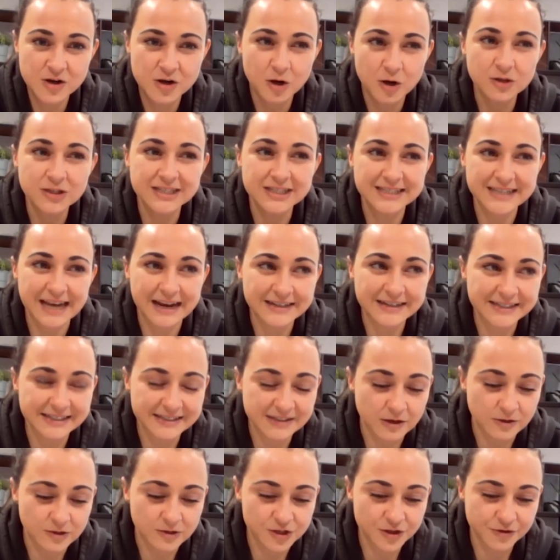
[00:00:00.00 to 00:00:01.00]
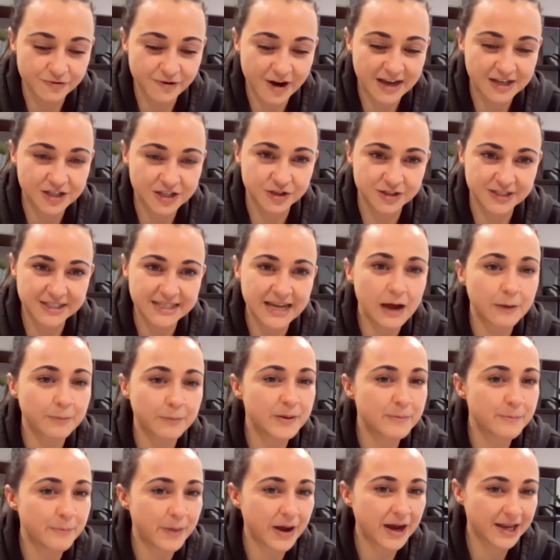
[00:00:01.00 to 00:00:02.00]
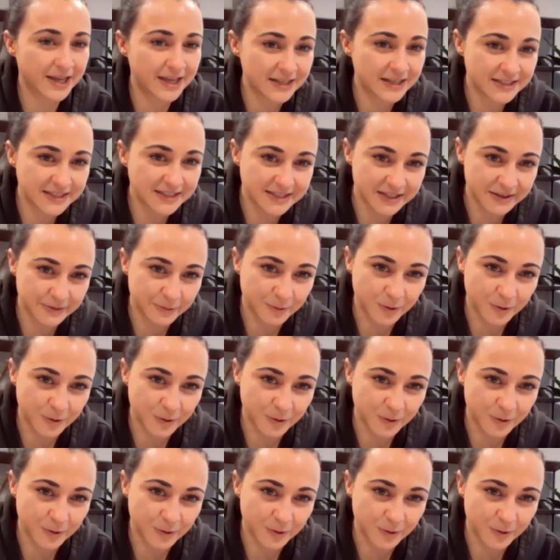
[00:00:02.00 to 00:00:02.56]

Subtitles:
understanding those threats, you're tapping back into